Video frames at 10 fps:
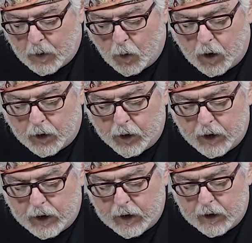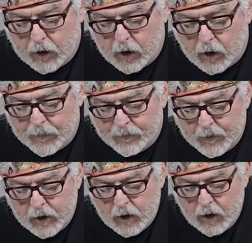water in here.
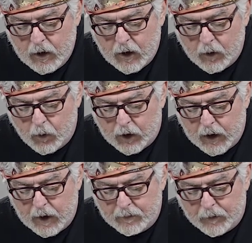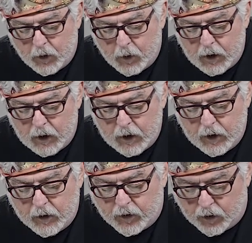And what I am doing
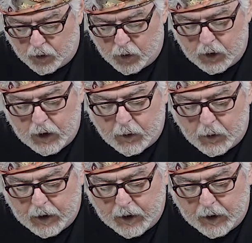is sort of like what I